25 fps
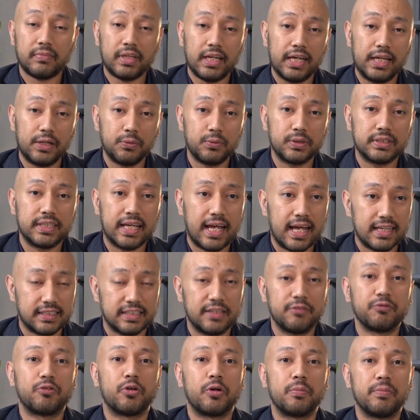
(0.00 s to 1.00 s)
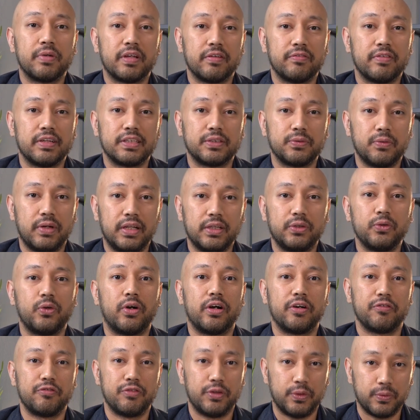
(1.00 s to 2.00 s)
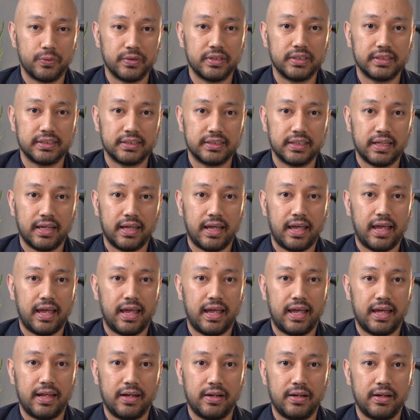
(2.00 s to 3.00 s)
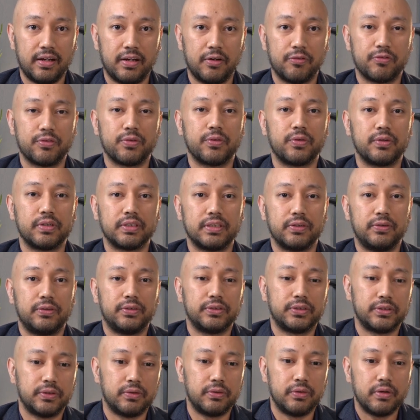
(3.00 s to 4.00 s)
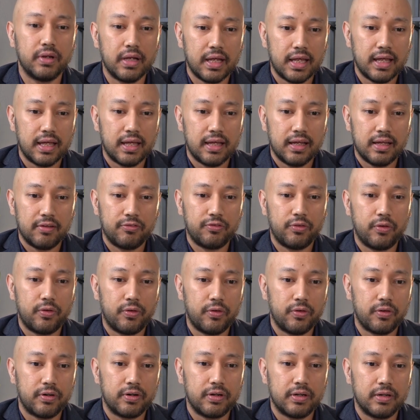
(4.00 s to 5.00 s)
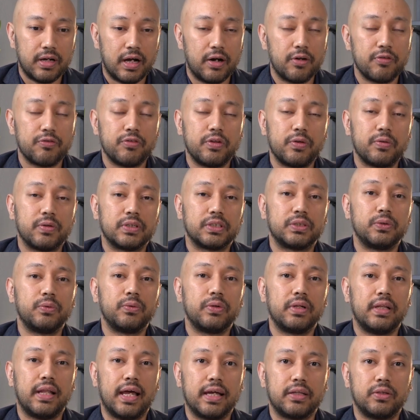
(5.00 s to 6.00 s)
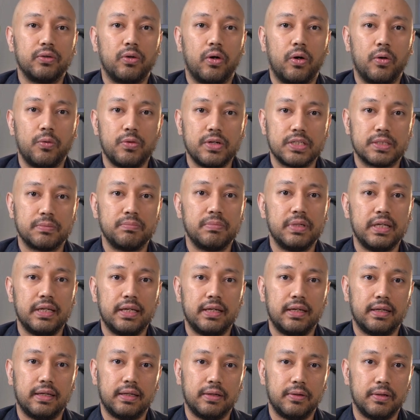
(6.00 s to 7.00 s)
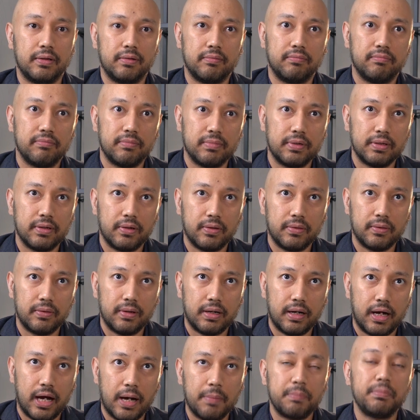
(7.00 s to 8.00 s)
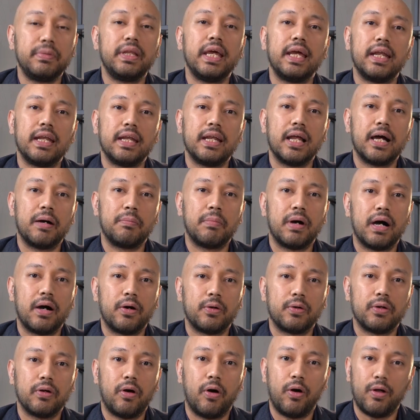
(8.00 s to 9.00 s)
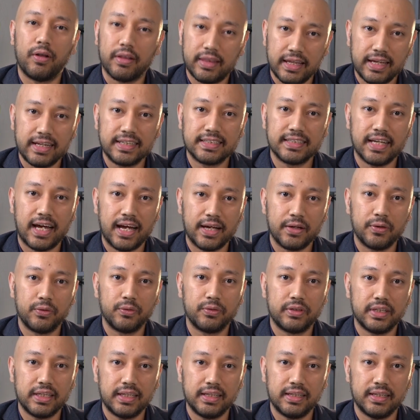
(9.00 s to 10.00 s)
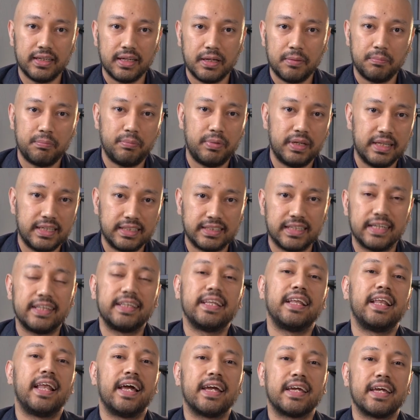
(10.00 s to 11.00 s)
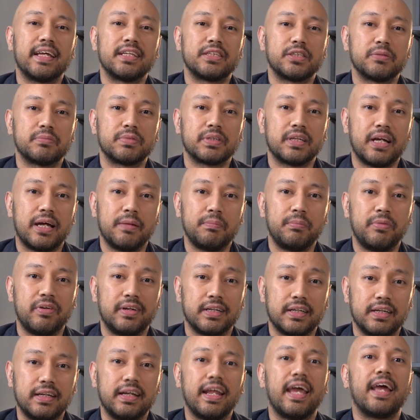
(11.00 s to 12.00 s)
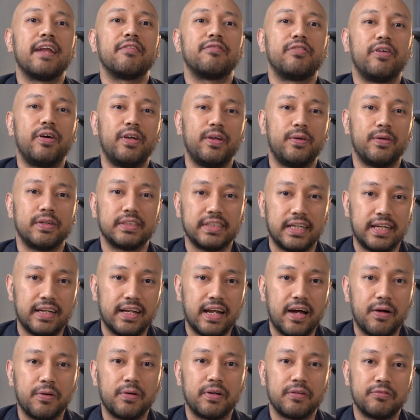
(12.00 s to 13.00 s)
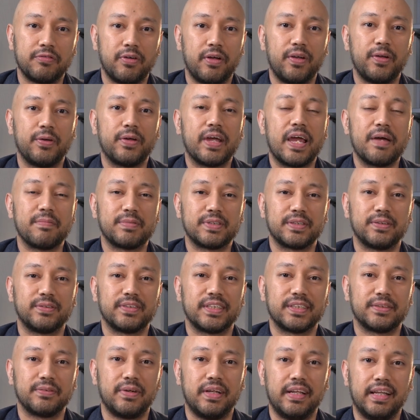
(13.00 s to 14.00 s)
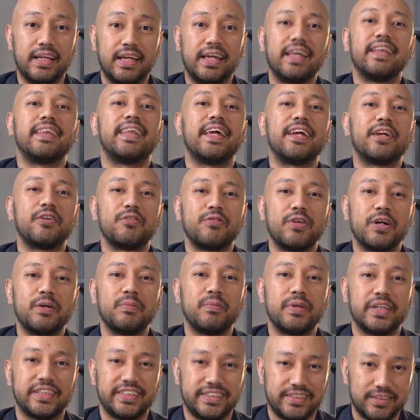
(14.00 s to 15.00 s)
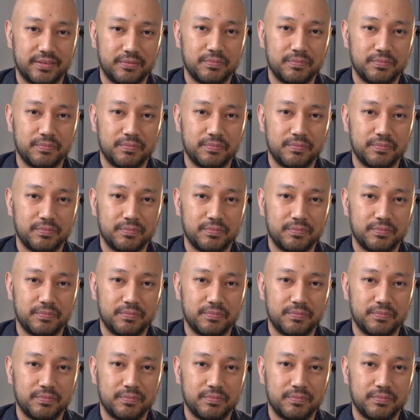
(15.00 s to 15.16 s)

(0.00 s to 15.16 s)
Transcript: it was as informative as well to our viewers, and of course also for our viewers who would like to always be updated about all things IoT. Please hit the like and subscribe button and follow us in our following episodes as well. Thank you very much.